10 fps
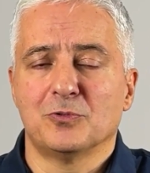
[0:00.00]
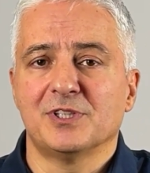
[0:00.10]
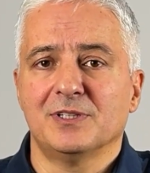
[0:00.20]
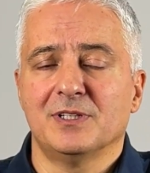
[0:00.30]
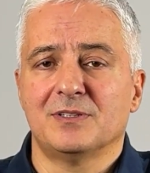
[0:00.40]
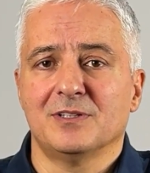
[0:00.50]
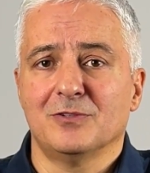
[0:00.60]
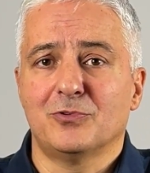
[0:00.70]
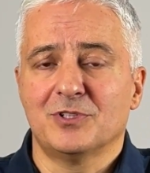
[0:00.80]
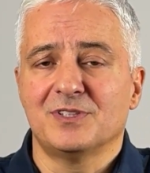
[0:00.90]
So you could say
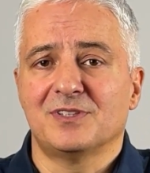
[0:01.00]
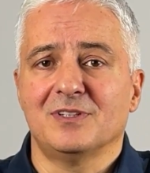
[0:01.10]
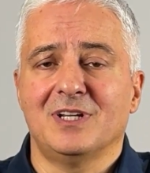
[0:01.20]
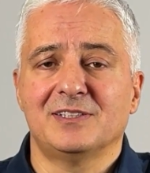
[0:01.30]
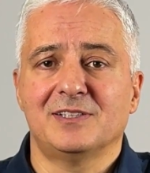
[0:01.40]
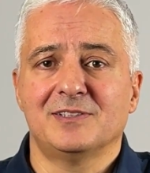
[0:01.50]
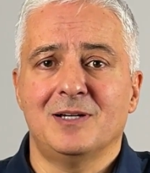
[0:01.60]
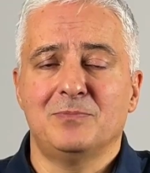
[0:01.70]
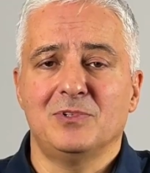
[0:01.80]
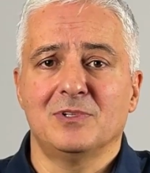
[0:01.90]
that for this last
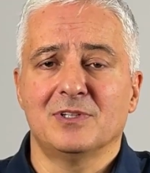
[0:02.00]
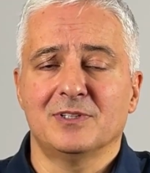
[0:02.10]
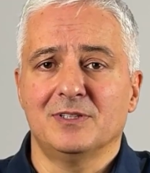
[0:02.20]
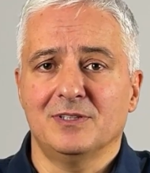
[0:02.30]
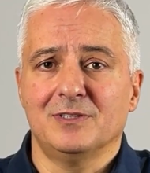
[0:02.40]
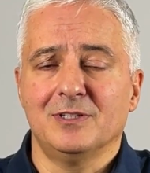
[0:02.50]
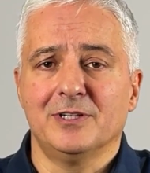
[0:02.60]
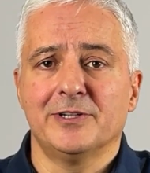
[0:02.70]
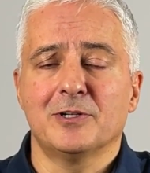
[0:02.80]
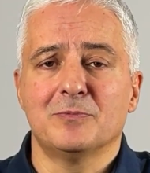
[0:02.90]
example, that the
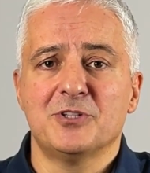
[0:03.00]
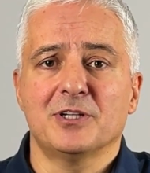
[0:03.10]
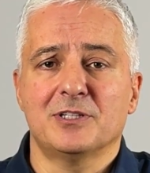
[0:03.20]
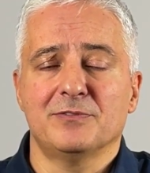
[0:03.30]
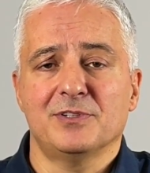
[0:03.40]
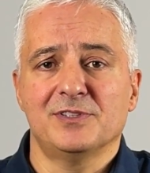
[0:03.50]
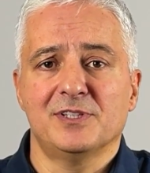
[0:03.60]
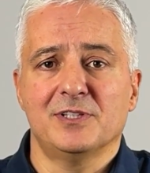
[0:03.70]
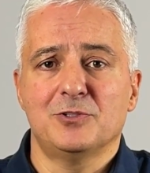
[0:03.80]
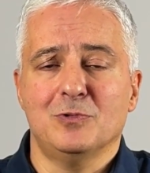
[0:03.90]
learning objective
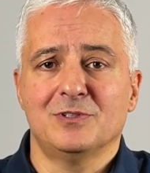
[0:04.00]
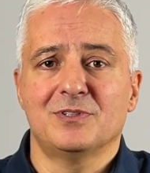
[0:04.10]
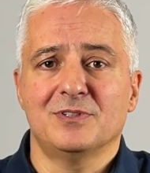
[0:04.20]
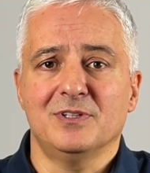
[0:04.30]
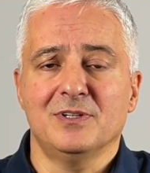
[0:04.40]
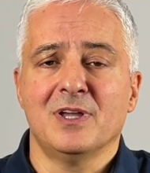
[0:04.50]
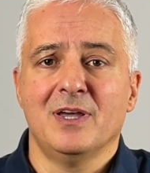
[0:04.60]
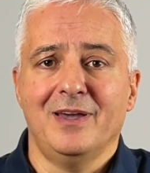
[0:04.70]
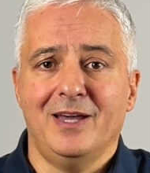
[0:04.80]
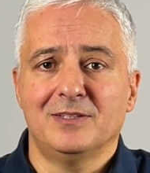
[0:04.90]
is that you want the
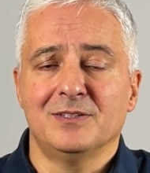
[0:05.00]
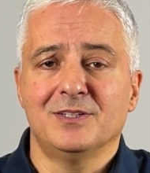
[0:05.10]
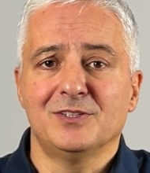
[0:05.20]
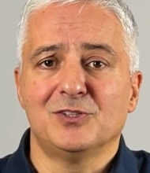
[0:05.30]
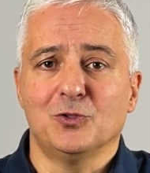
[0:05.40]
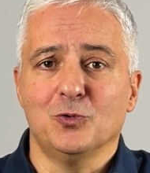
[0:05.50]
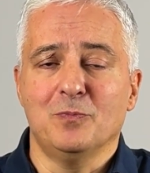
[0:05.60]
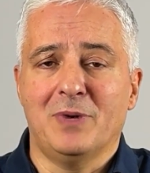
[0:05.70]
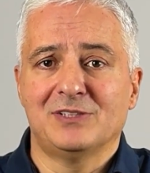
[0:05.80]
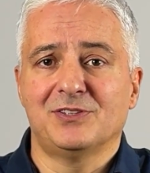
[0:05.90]
attendees
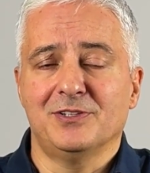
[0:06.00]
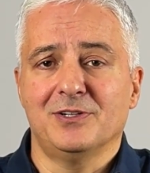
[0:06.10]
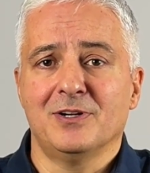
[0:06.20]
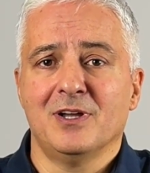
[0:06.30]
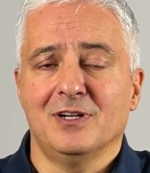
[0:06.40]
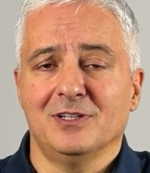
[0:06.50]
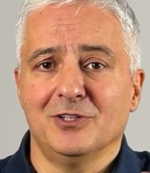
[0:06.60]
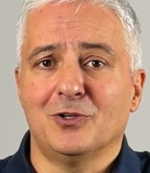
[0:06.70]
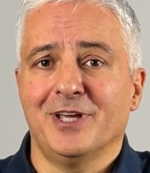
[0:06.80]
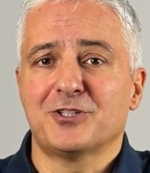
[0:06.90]
to master
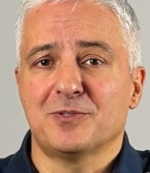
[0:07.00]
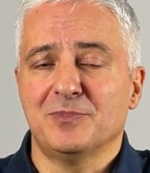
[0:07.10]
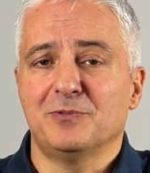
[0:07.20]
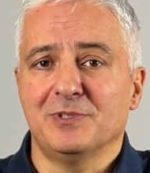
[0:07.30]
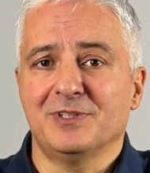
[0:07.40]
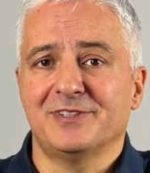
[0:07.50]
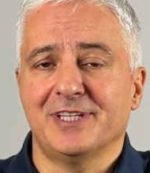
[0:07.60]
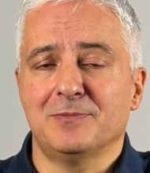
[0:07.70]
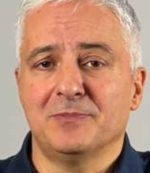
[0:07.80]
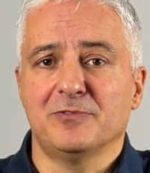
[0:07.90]
the connection between
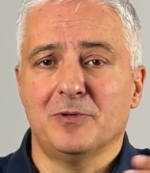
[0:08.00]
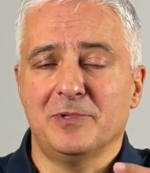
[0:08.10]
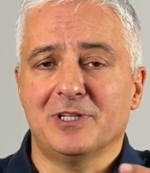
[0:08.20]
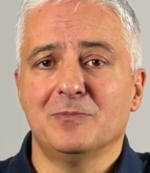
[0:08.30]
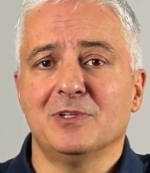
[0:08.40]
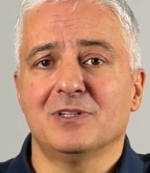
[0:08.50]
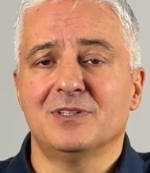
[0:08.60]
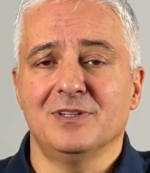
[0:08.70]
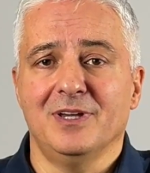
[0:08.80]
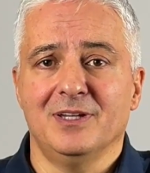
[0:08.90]
statement of
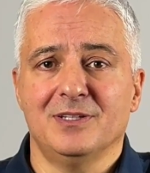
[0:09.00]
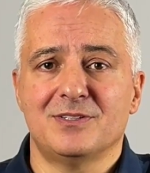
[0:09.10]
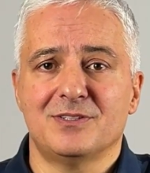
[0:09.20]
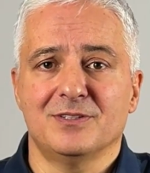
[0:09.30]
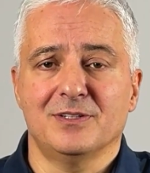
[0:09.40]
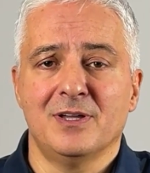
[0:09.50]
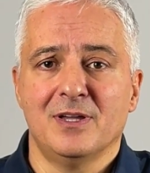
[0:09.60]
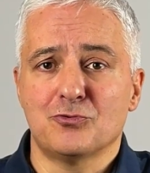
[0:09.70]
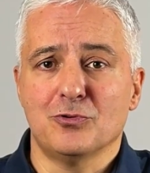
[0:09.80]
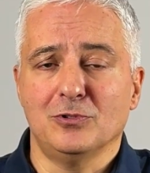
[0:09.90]
applicability and
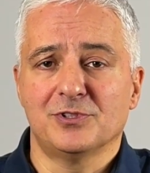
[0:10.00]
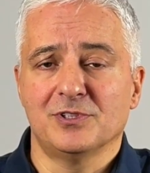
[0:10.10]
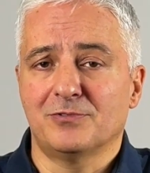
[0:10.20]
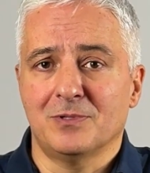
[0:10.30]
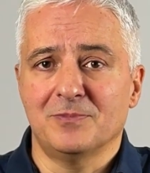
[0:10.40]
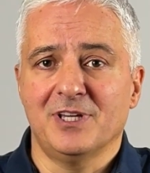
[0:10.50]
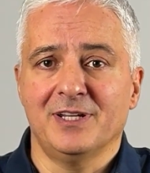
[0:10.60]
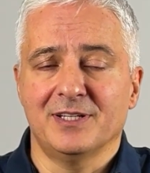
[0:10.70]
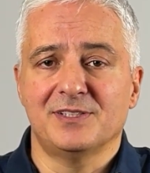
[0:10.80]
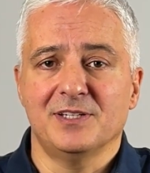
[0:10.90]
controls from the
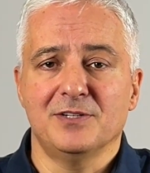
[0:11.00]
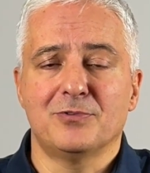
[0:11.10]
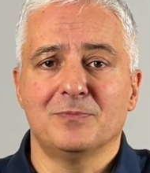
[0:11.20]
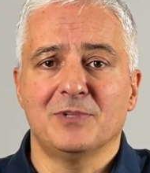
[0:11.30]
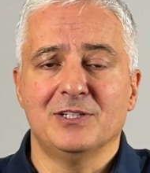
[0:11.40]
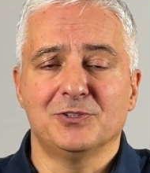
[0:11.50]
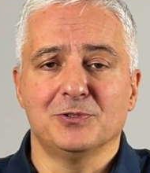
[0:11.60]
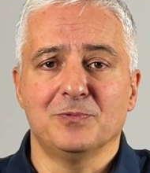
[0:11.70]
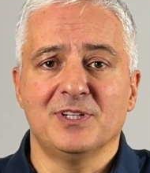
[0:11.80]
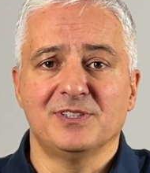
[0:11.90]
Annex A from
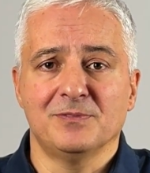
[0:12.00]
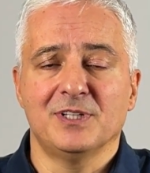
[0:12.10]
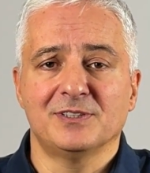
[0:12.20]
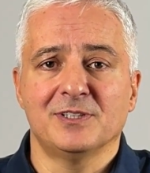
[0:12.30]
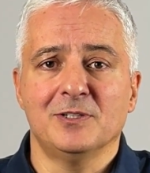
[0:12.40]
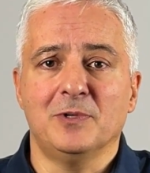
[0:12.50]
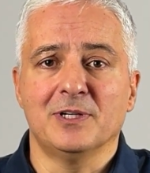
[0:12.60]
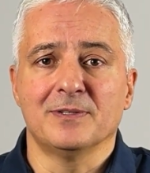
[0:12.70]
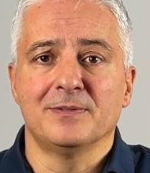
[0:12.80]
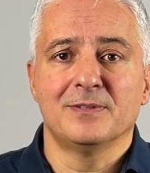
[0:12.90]
ISO 27001.